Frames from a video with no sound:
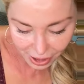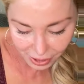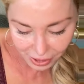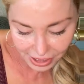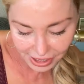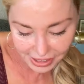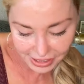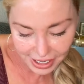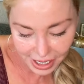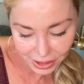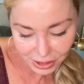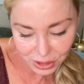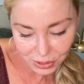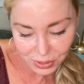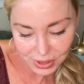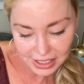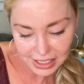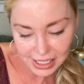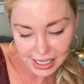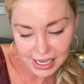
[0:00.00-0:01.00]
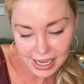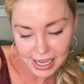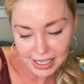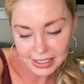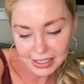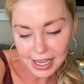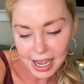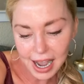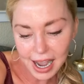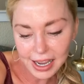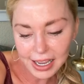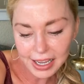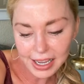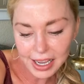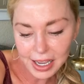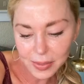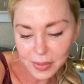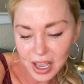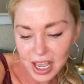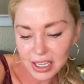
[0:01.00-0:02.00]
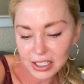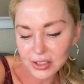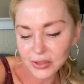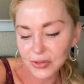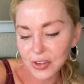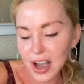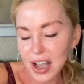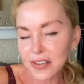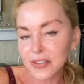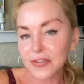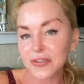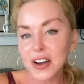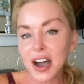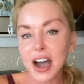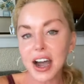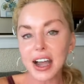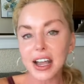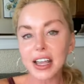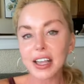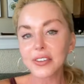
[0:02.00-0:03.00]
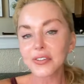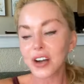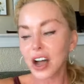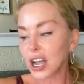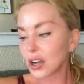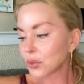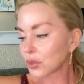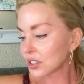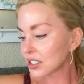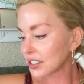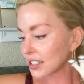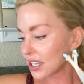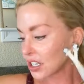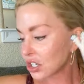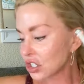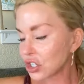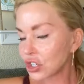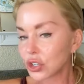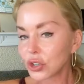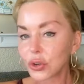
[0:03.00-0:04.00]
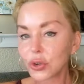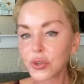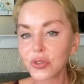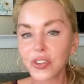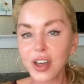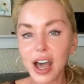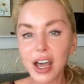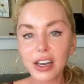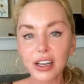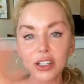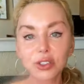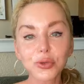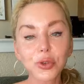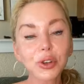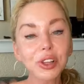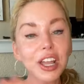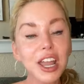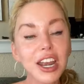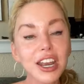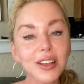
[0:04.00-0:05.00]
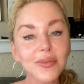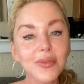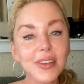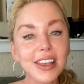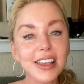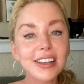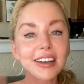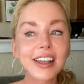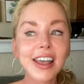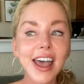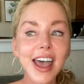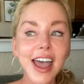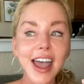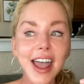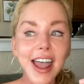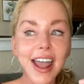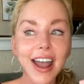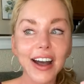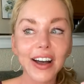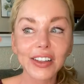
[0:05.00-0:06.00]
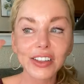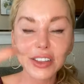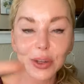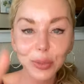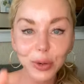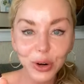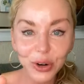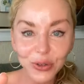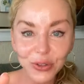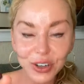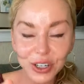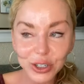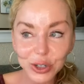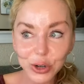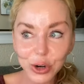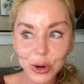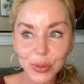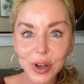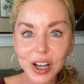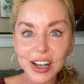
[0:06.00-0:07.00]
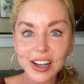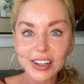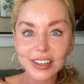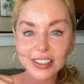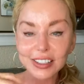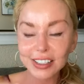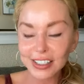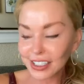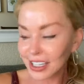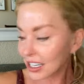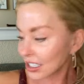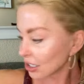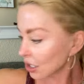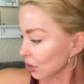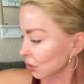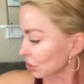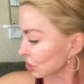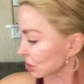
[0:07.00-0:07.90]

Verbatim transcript: I already announced was ESIMS55. I will send you that exfoliating mitt and the Perfect Derma skin